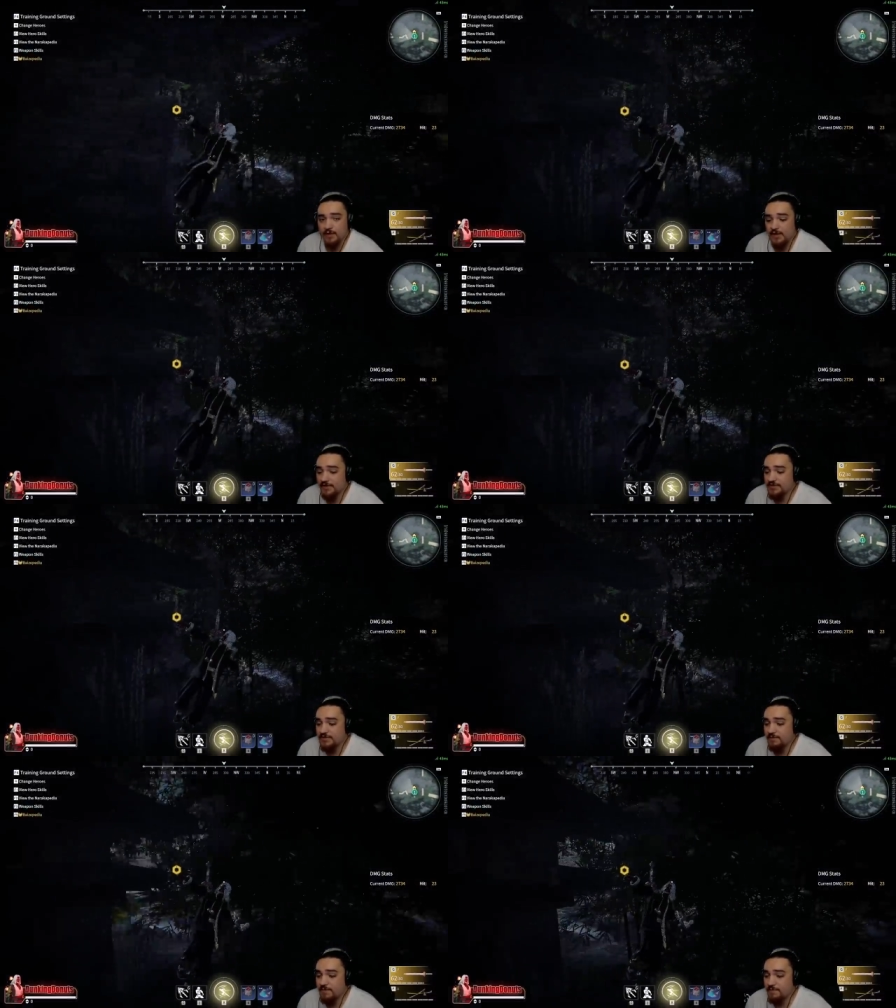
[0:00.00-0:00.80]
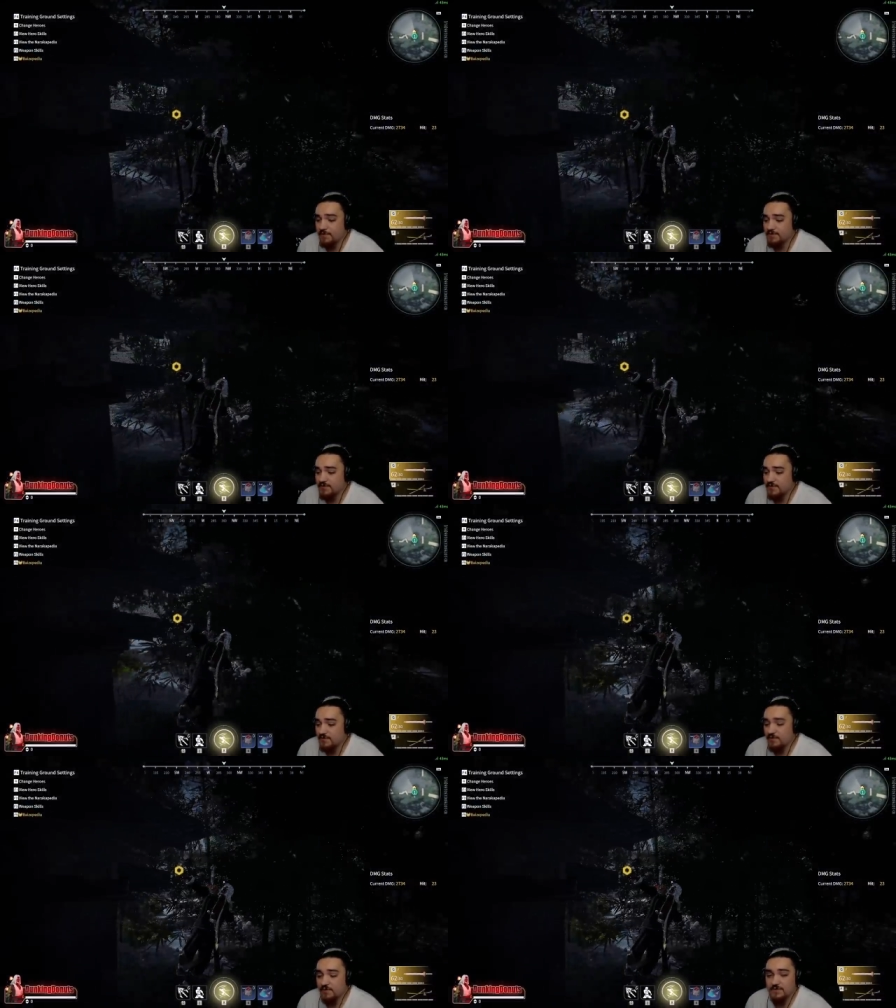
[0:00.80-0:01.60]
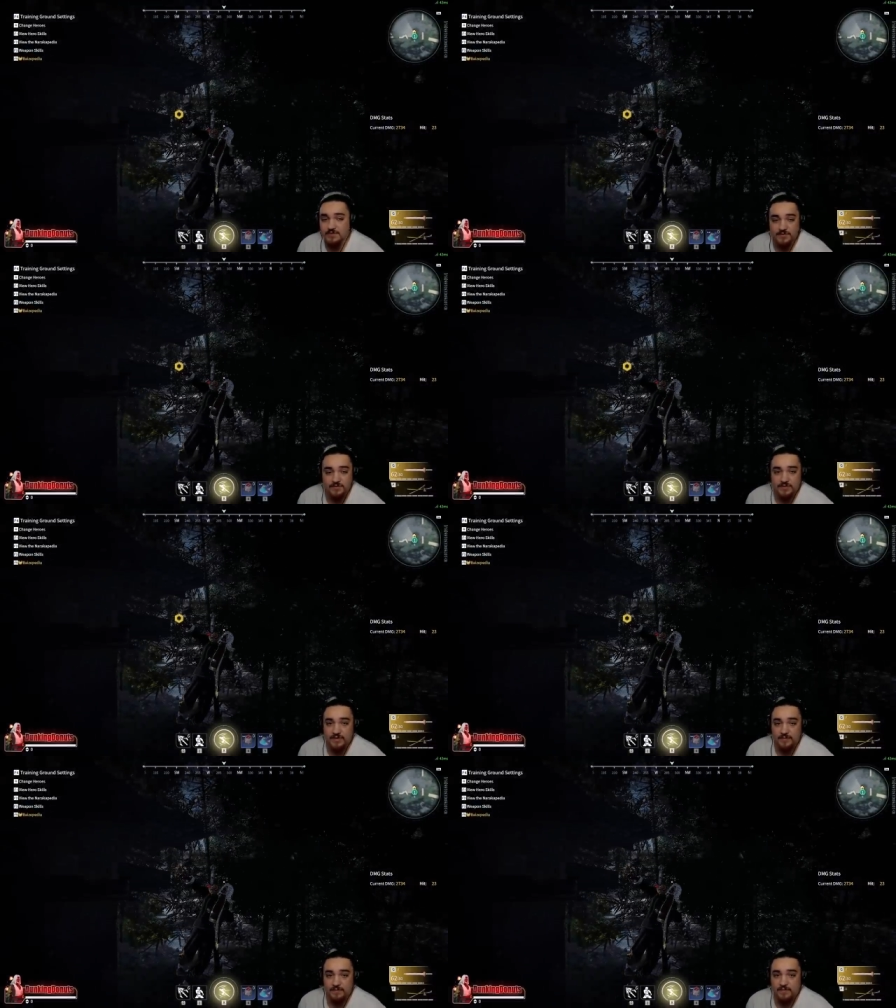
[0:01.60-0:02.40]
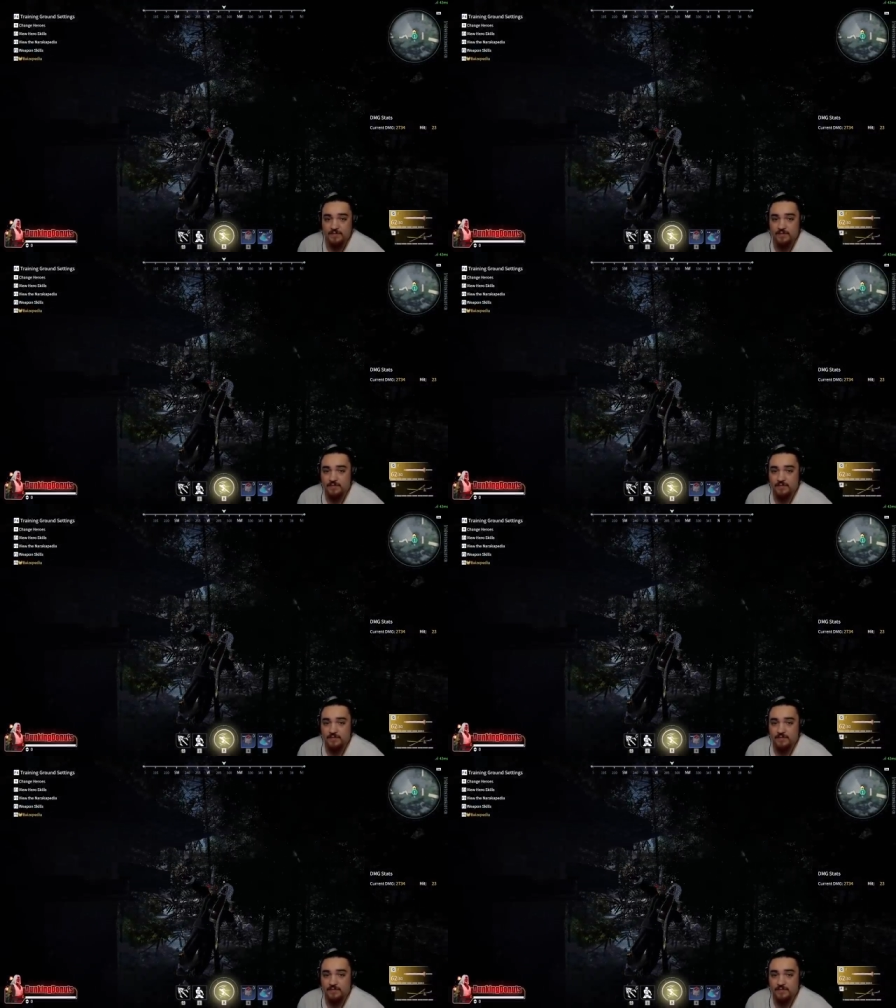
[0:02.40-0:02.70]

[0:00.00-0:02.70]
and simply pressing your horizontal attack button